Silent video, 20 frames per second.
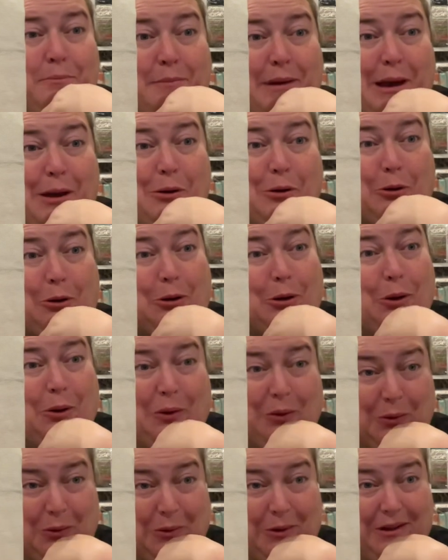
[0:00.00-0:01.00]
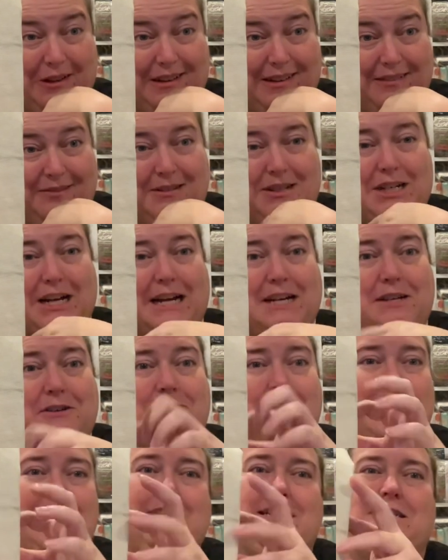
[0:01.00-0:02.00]
met her goal, which I
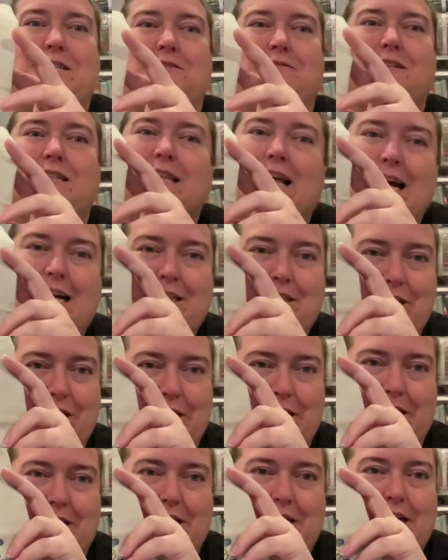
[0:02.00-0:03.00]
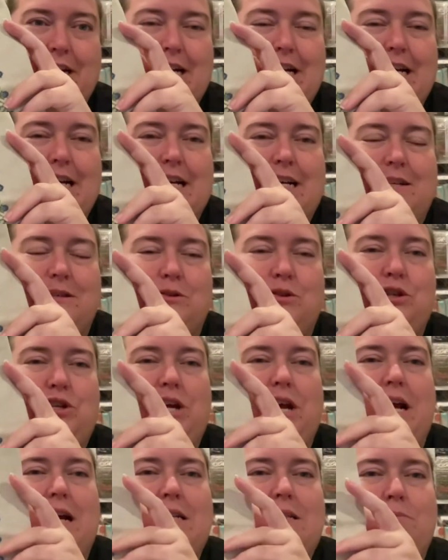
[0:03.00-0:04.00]
donated to it last year. So
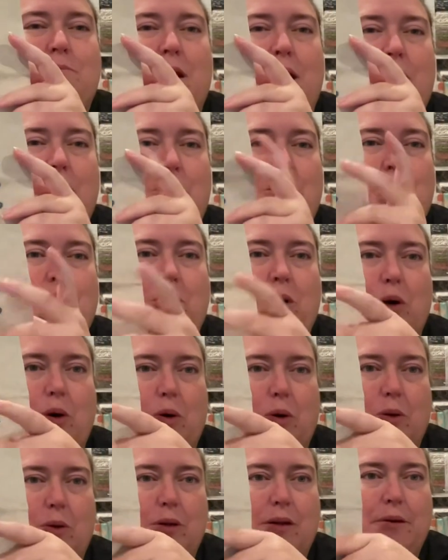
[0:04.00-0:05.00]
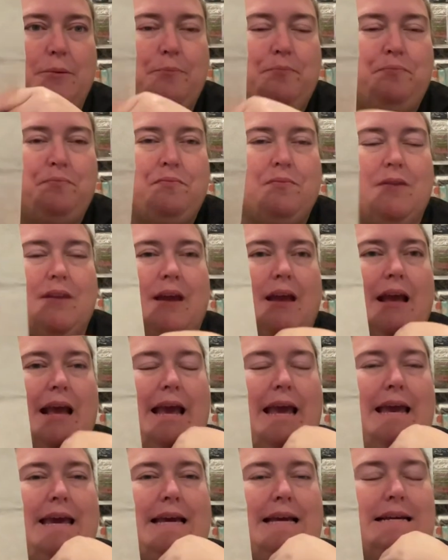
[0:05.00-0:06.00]
she has met her goal,
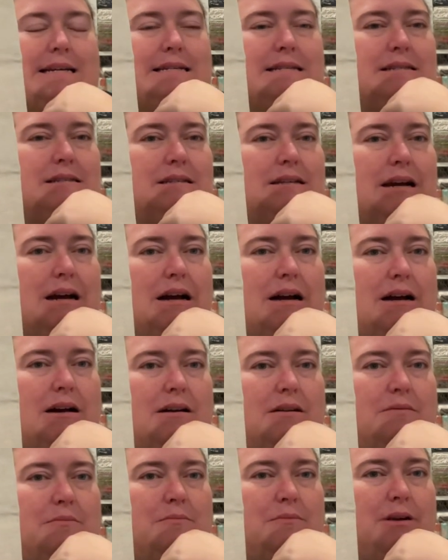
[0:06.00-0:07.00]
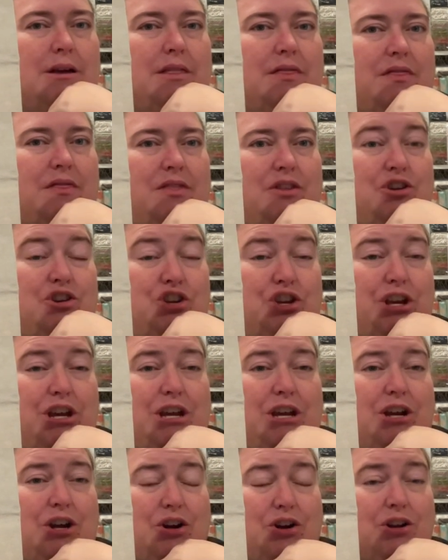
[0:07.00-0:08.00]
and she
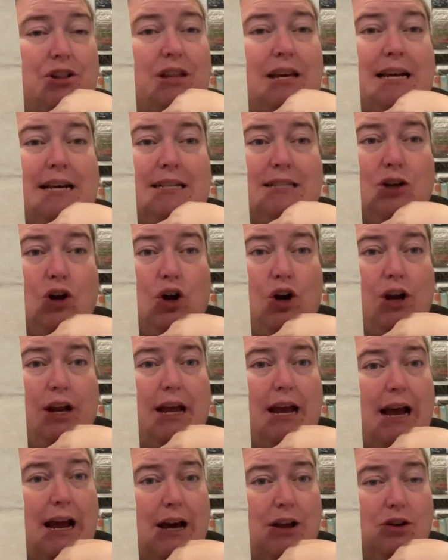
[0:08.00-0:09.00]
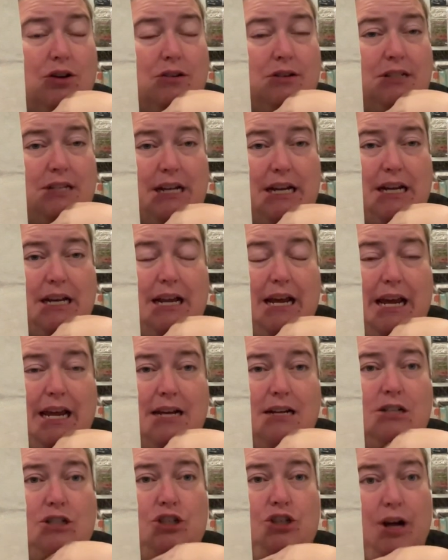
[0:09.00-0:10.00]
currently has already had her DNA
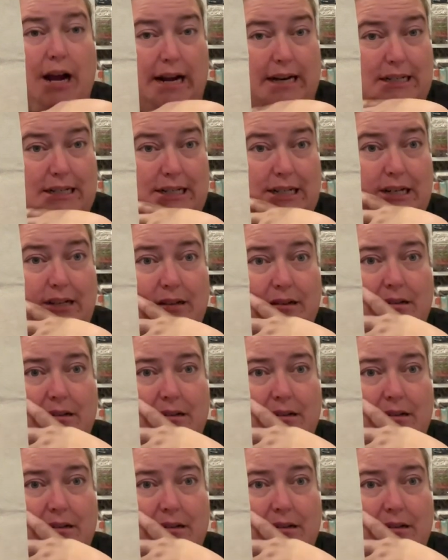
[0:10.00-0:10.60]
extracted,